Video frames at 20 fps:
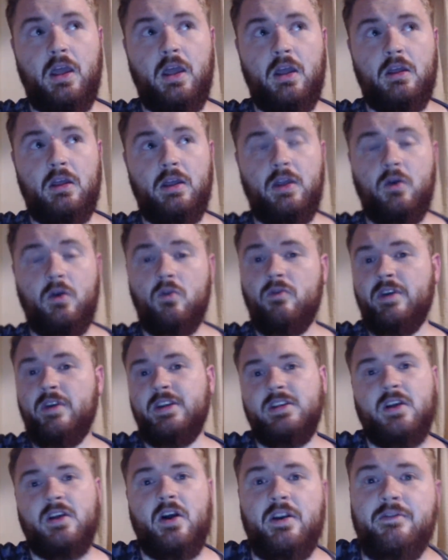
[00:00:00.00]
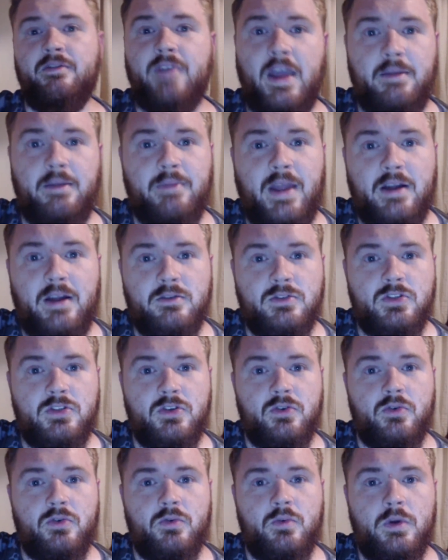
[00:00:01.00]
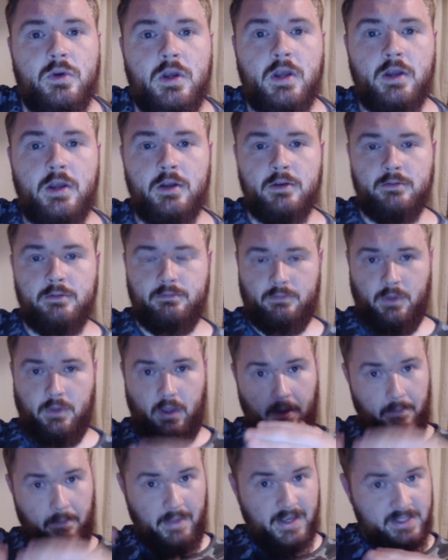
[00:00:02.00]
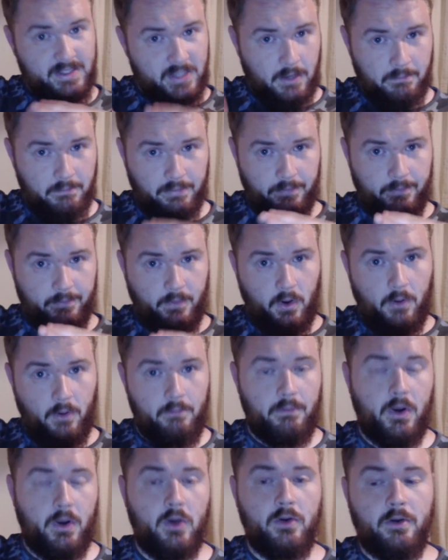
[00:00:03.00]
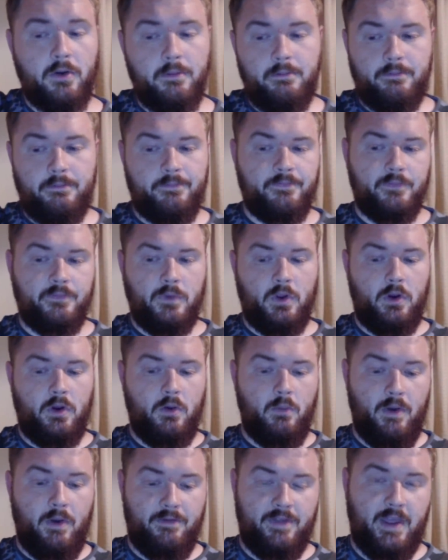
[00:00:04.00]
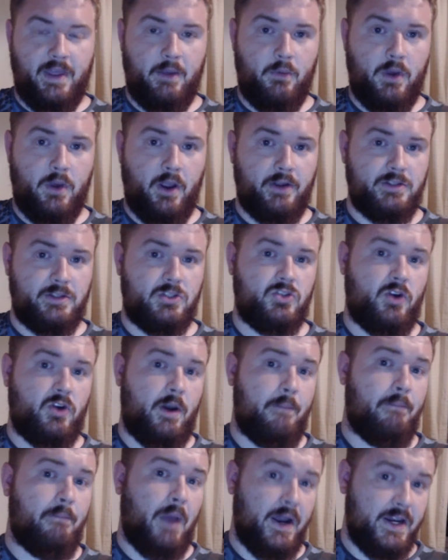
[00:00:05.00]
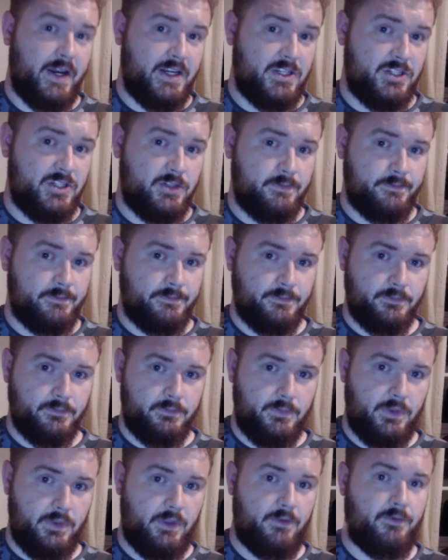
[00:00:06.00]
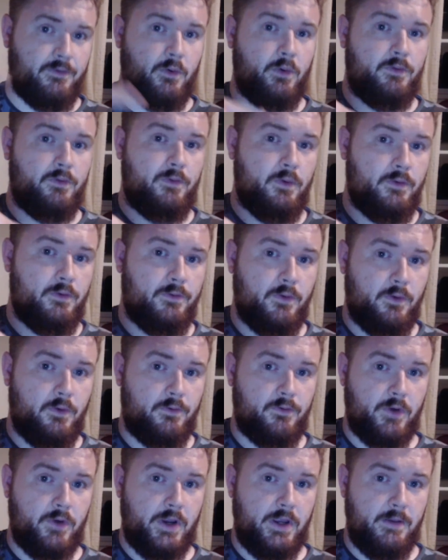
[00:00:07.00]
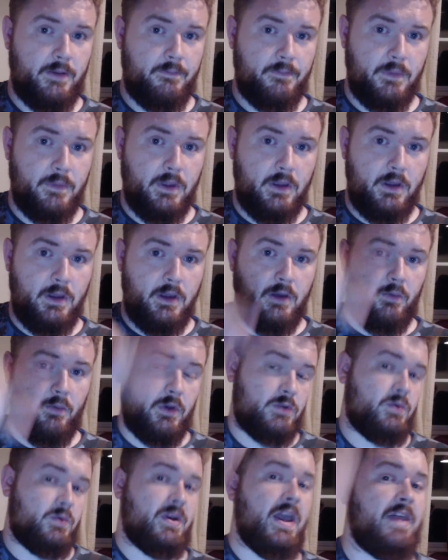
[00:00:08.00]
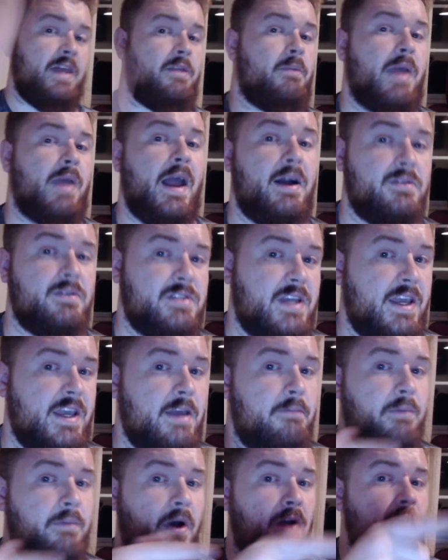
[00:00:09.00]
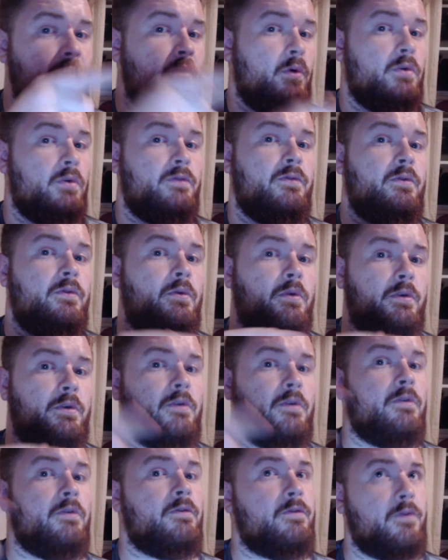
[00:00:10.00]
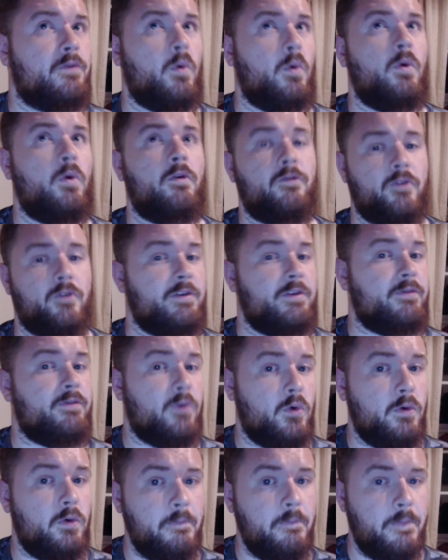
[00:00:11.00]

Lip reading: It already kind of came down to a mix-up on block on whether they were going to try and punish the forward 4-3, which would get them counter hit by forward 4-3-4.